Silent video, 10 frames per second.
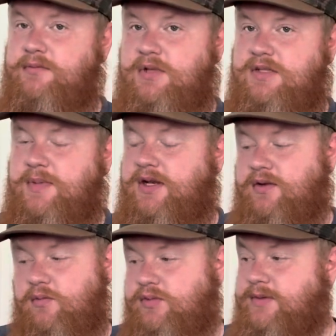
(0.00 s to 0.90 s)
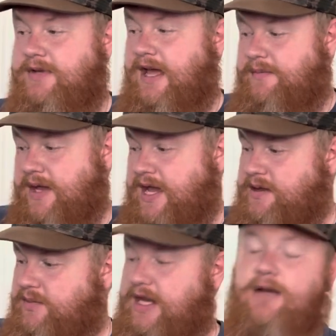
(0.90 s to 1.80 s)
It's been some time
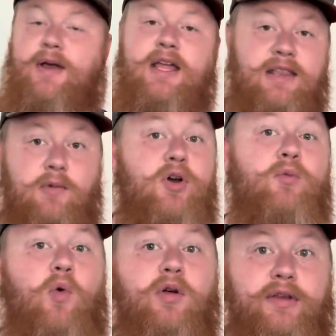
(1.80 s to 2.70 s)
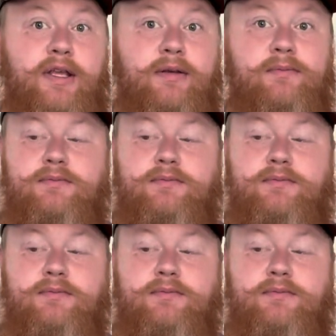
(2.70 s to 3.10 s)
back, but anyway, they wouldn't warranty it.